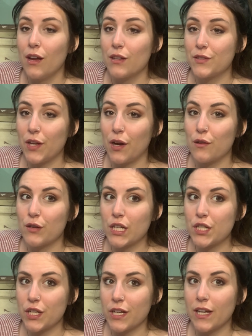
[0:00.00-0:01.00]
So
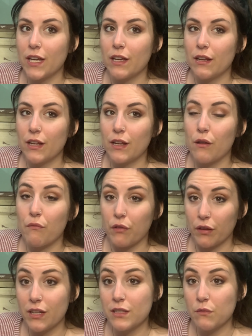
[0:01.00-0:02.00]
she
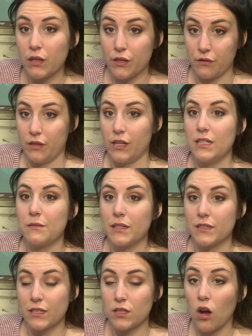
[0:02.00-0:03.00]
really doesn't want to do this because it's